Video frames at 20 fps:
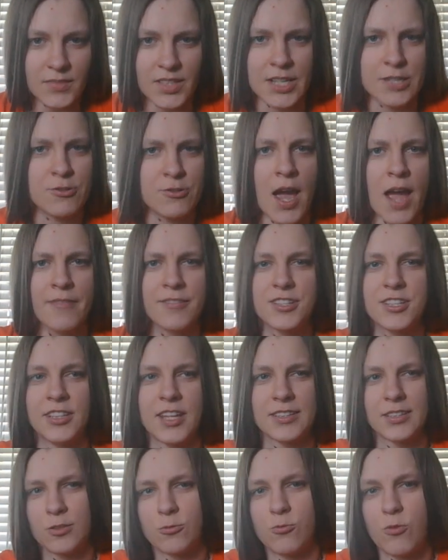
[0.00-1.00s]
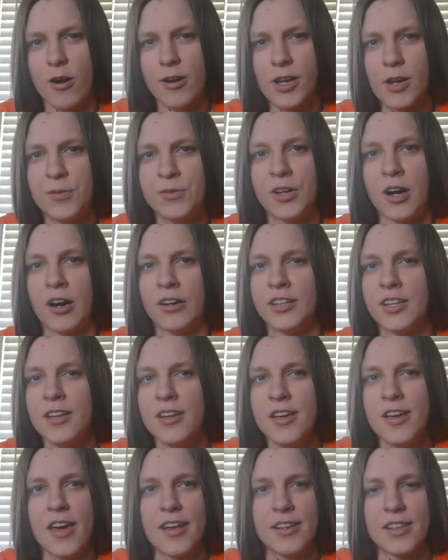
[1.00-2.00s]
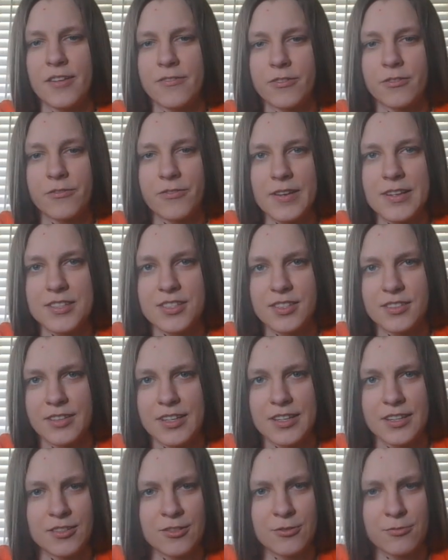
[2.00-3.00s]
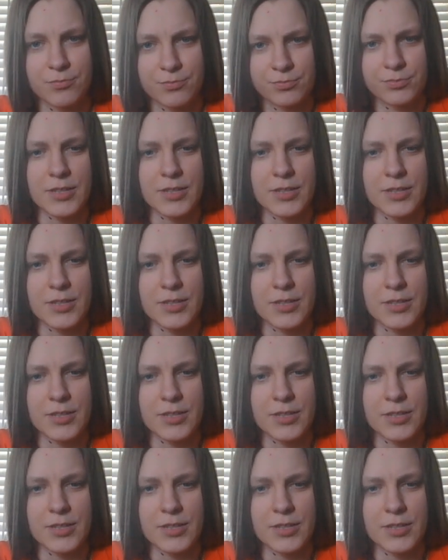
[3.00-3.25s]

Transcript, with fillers: and you have this galactic war going on and different things, like, you know,